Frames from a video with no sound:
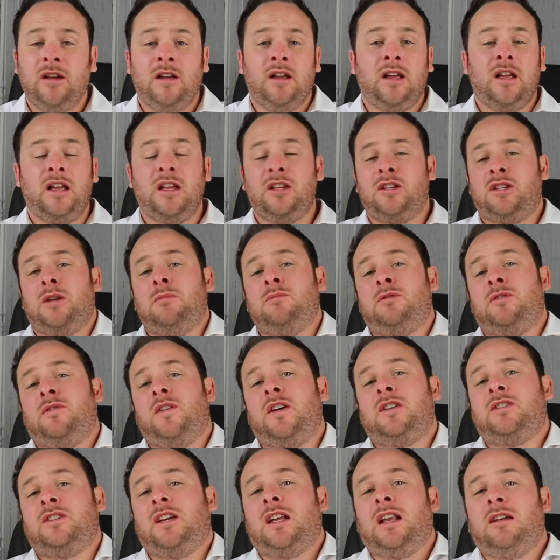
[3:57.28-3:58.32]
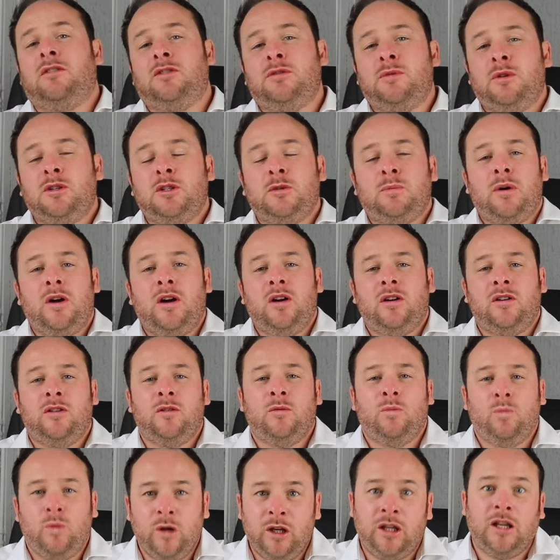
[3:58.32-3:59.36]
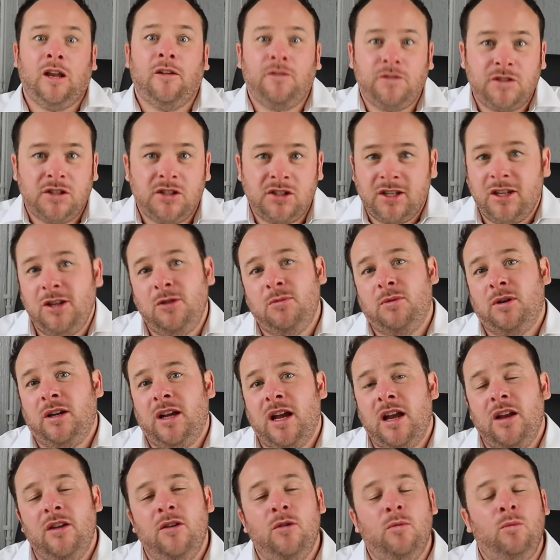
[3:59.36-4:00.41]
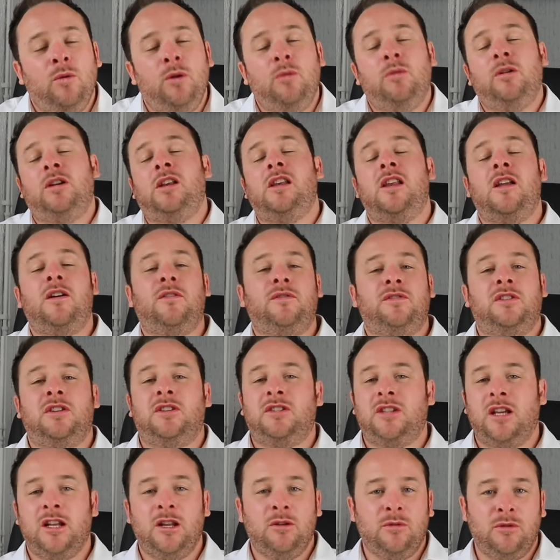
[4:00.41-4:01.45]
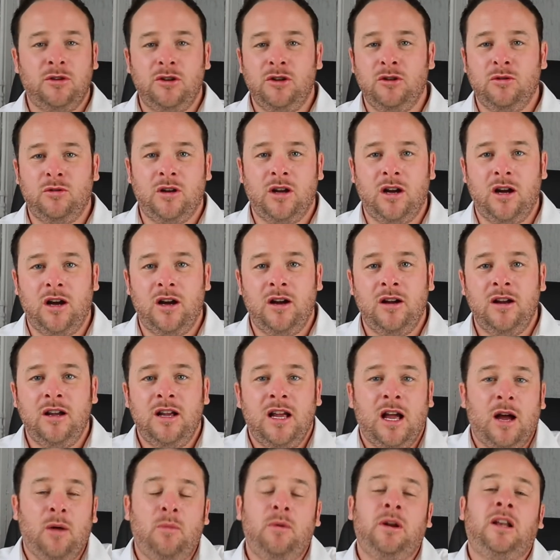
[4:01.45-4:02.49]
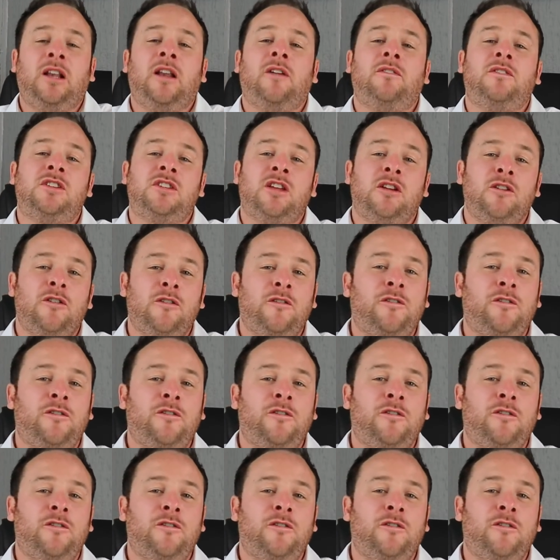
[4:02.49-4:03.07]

In terms of us at Clarus MotorPark, we'd love to see you again. We would love to sell you a new car, and we'd love to sell your